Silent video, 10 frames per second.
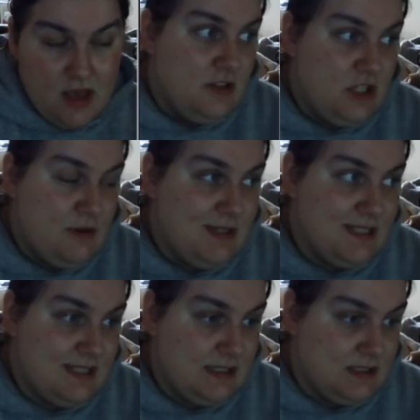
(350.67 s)
Cherry's a
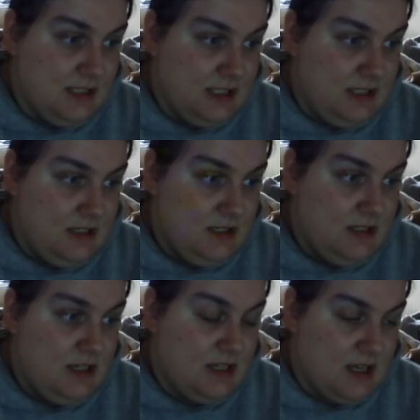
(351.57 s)
sisterly,
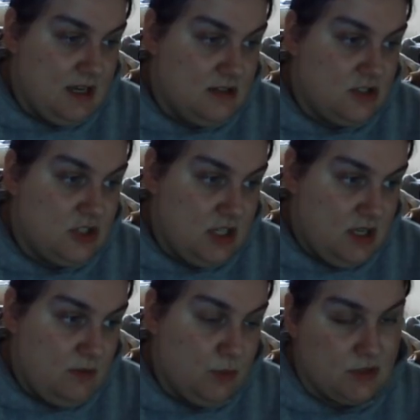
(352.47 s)
and again,
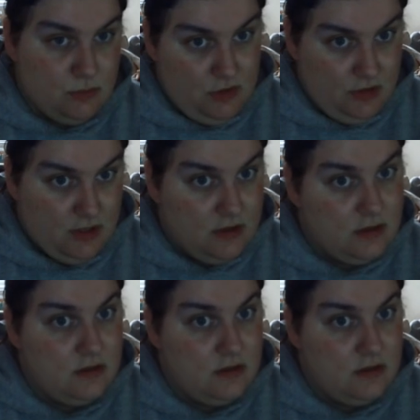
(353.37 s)
she was the one that